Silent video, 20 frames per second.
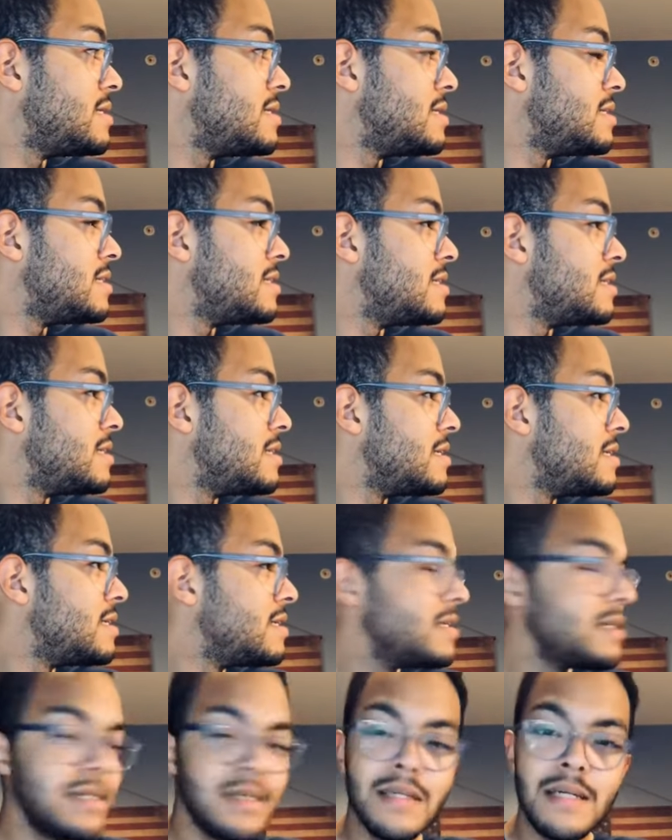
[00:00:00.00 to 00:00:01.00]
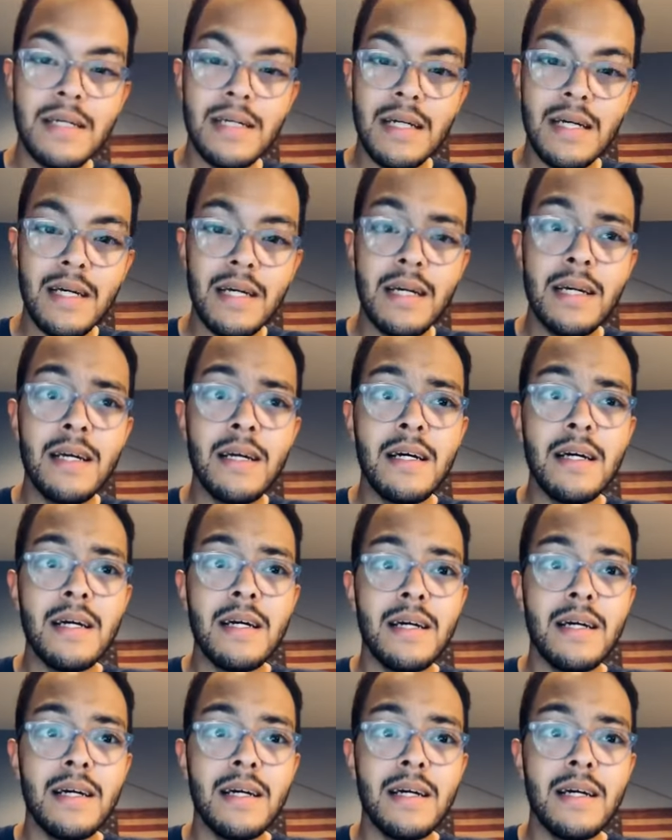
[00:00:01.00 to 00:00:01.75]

(silence)